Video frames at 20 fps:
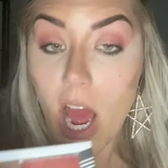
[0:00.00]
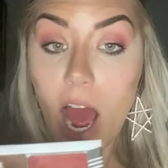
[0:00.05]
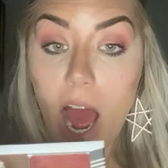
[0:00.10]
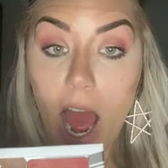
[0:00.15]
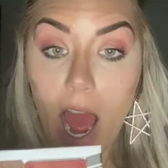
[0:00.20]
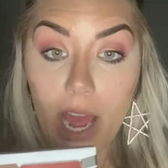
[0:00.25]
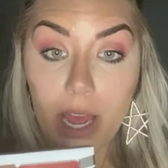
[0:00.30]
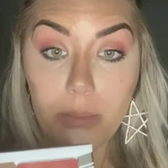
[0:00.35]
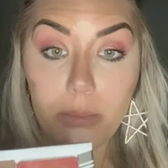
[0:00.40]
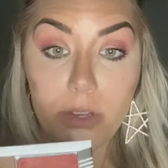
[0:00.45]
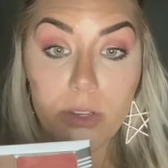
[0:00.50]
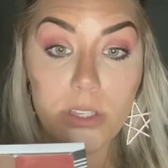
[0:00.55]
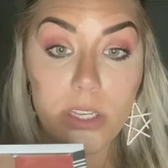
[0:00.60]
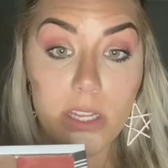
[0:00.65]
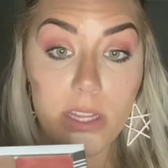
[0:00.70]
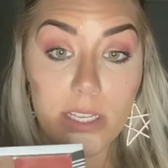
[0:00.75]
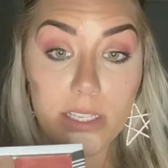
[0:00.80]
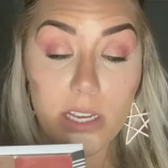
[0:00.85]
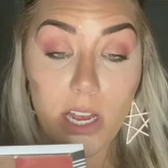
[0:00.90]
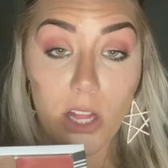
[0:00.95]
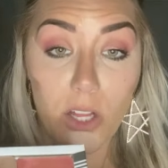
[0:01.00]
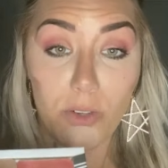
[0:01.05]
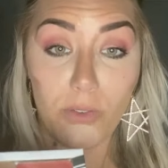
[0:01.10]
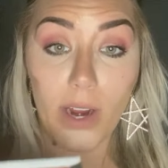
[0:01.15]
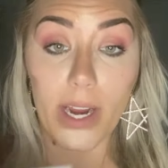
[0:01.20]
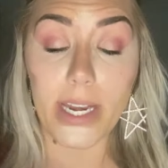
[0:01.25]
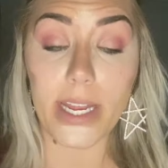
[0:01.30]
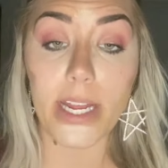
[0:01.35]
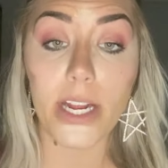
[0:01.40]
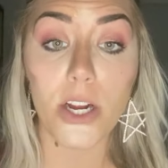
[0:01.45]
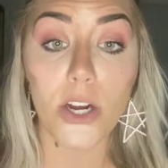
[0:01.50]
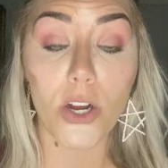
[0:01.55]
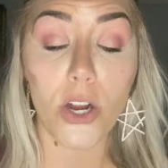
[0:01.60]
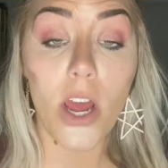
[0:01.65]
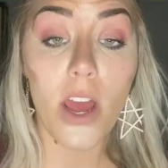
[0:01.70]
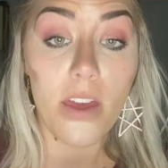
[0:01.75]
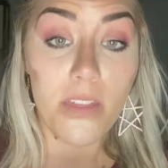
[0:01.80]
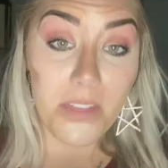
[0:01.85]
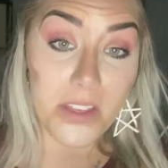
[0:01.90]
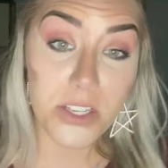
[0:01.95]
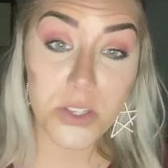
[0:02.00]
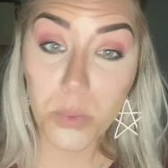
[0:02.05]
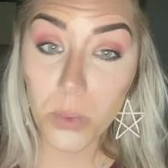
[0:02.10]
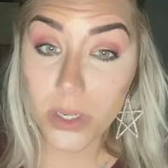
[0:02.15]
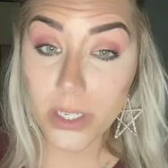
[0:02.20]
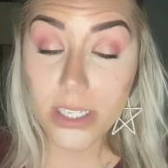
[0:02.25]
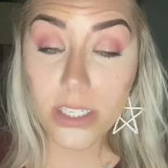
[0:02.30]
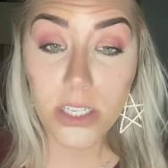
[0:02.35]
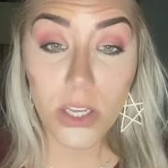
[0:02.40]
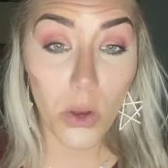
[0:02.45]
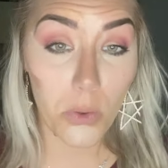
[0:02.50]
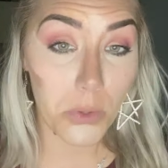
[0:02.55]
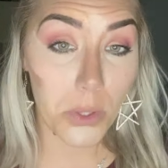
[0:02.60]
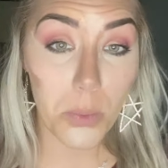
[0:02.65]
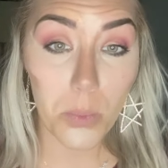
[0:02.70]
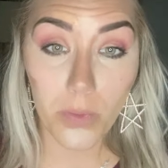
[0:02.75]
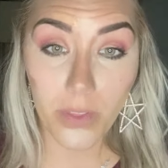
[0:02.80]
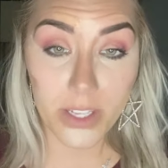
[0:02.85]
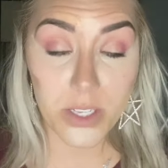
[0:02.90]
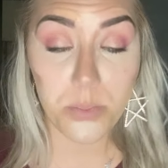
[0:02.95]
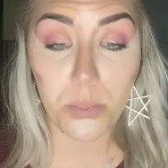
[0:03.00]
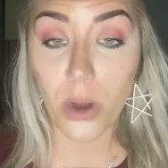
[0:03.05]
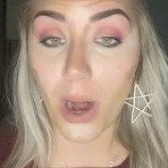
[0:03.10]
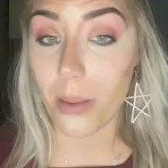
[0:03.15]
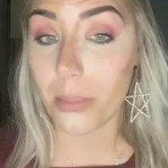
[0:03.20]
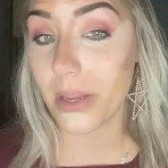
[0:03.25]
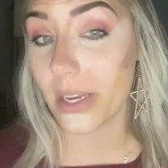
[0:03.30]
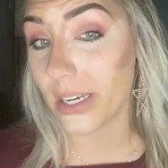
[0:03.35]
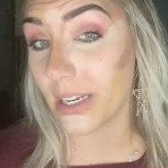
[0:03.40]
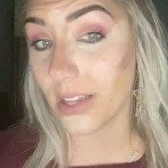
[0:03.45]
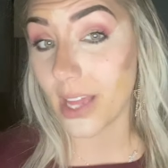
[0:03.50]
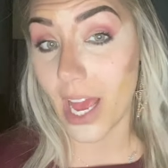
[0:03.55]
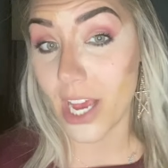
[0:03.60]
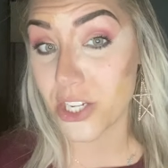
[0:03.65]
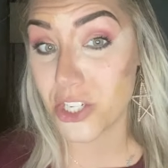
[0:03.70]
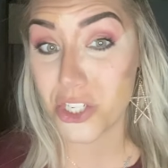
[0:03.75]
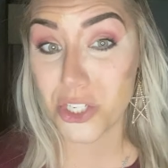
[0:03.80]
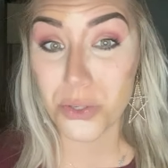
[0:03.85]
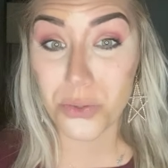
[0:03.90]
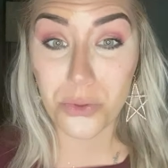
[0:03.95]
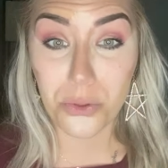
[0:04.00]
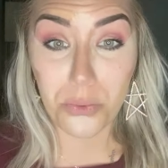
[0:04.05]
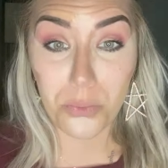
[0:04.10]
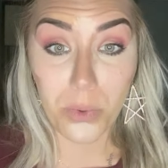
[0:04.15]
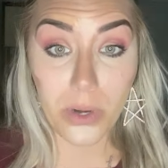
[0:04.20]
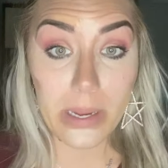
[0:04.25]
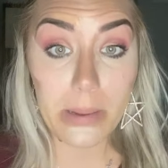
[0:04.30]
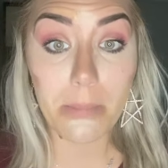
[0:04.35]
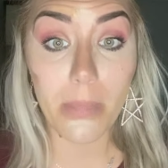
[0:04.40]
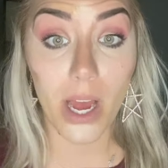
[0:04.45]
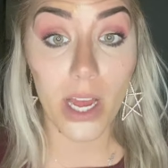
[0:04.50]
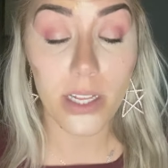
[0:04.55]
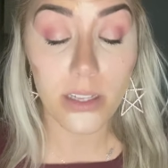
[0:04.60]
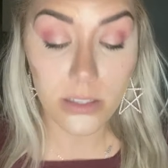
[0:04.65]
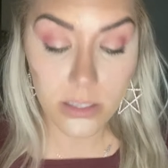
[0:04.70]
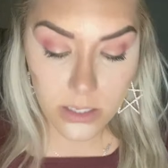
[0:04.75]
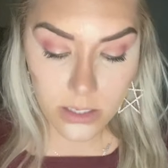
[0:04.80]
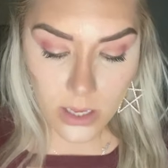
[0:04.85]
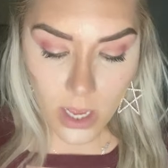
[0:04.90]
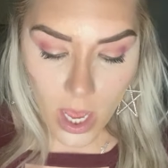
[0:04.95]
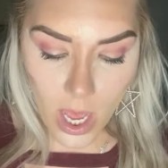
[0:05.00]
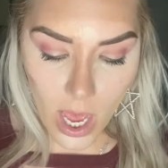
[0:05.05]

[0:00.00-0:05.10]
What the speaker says: I am using this color right here. This one is the only one that's probably gonna last you 3 months.